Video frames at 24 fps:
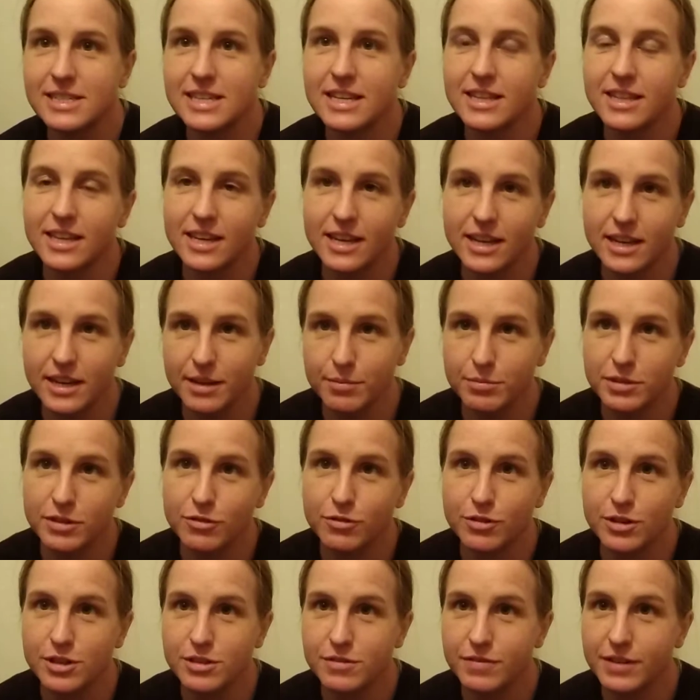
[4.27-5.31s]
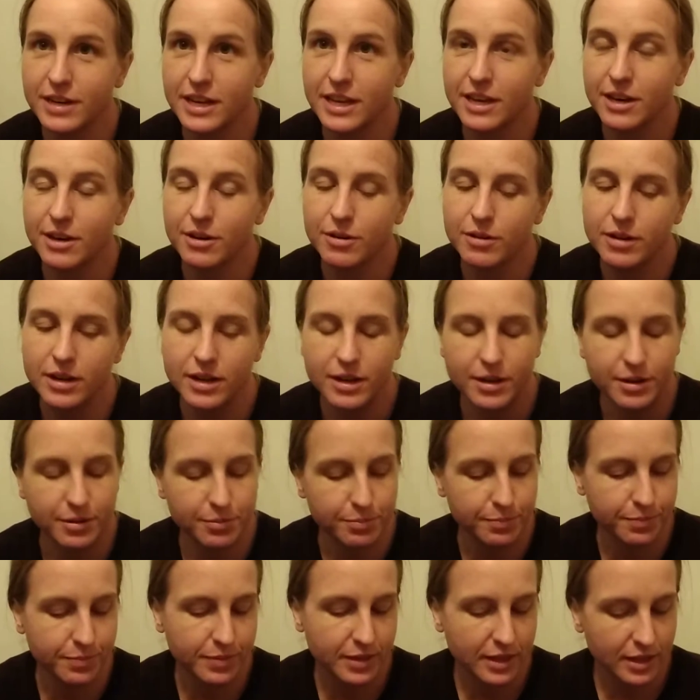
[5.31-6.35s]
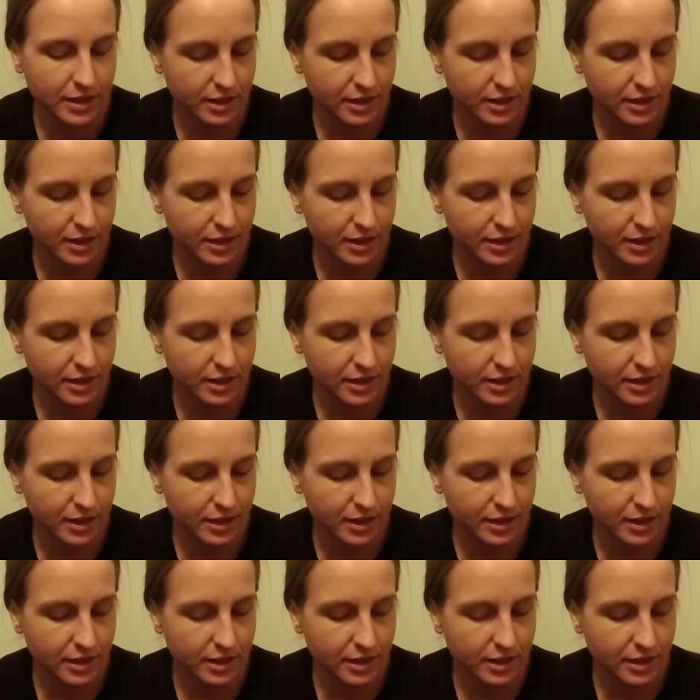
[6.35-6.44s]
I think I named the first video